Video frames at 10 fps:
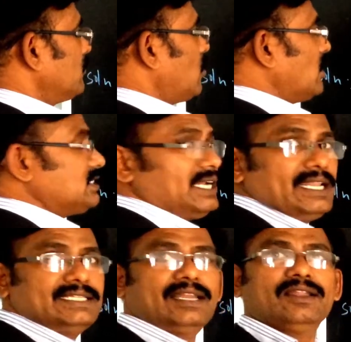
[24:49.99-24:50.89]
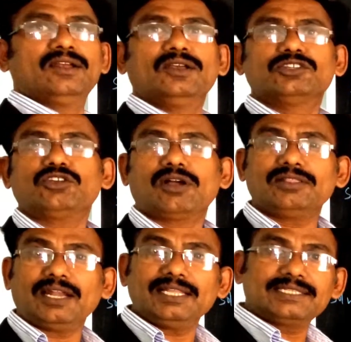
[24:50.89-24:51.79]
Concentration. So
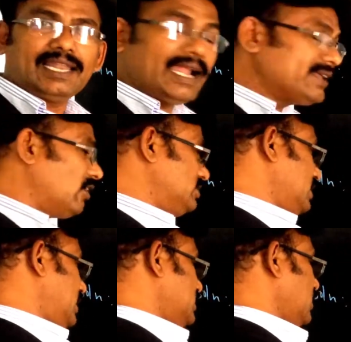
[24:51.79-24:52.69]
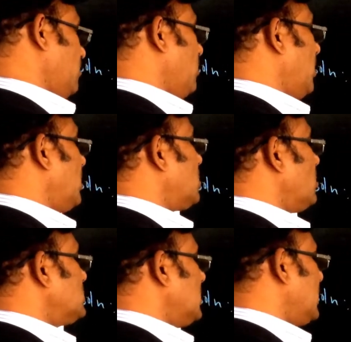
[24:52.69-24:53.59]
that is a lead concentration. What
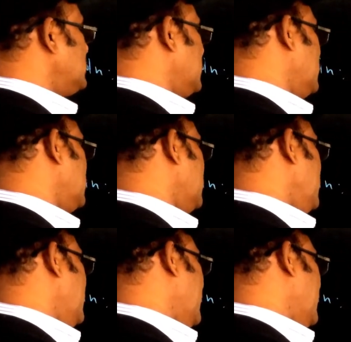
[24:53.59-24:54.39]
concentration?